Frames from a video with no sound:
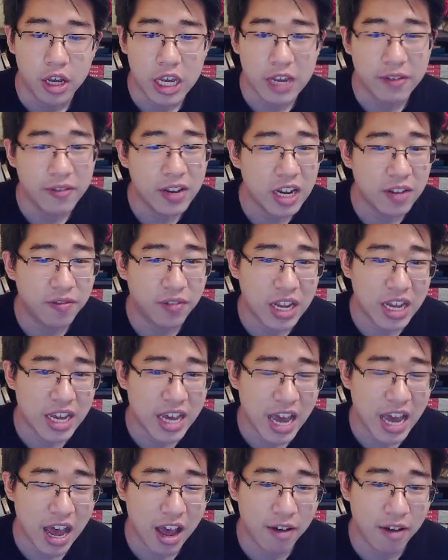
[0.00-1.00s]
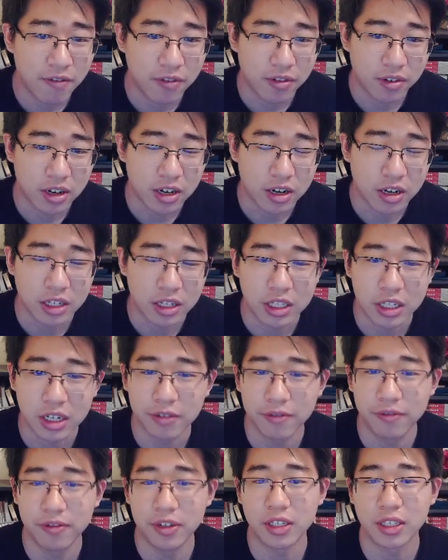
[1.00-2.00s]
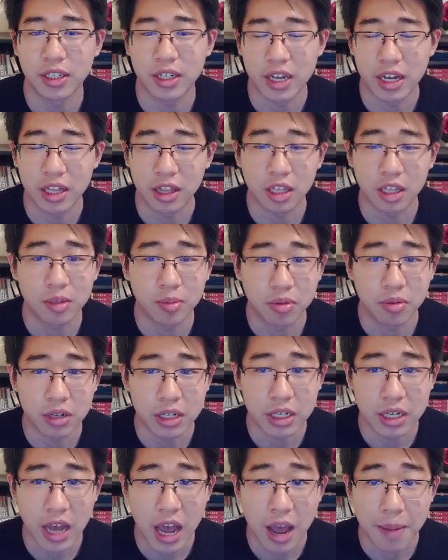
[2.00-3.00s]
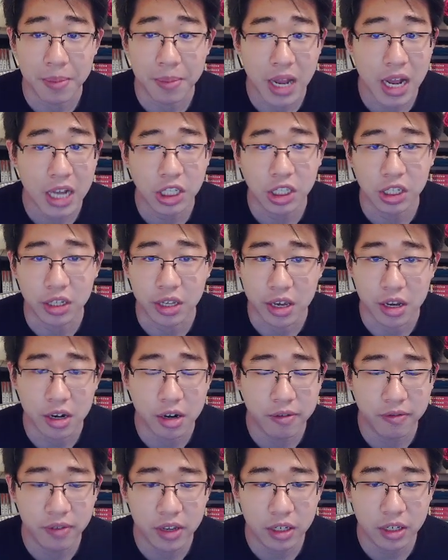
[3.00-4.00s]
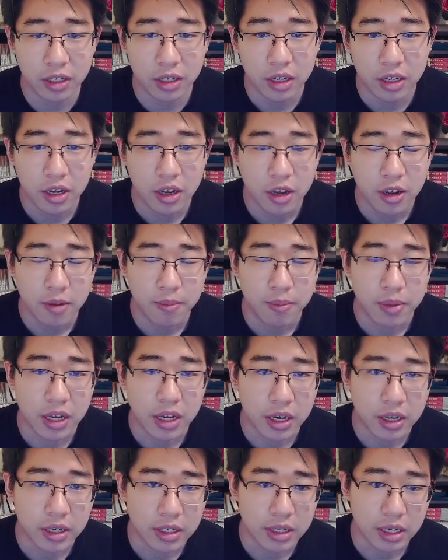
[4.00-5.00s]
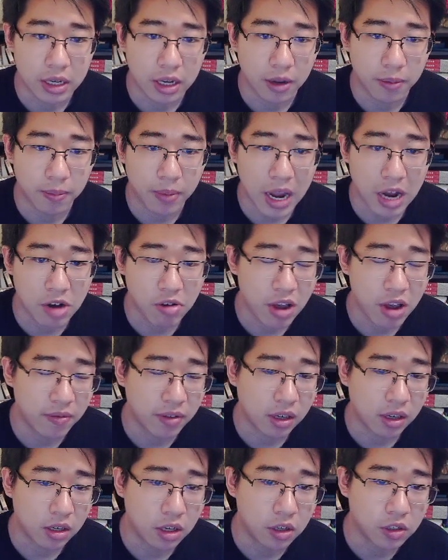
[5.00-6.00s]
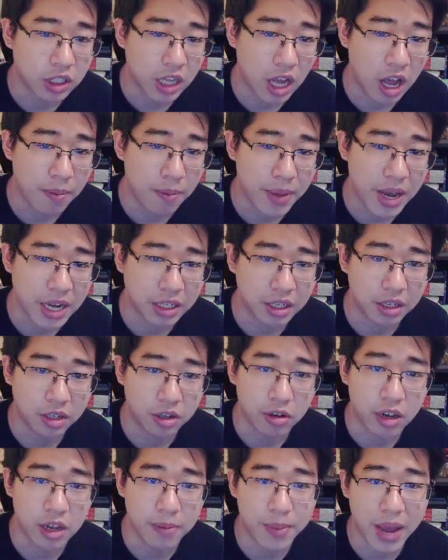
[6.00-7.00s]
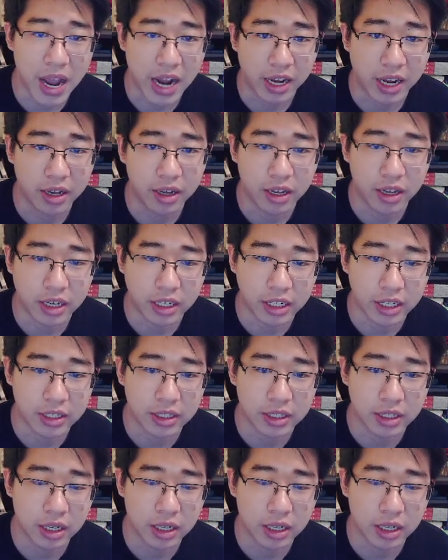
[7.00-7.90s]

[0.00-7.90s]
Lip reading: Even if they have Galarian Stunfisk at this point, I'm not scared of it because I do have the close combat to hit back against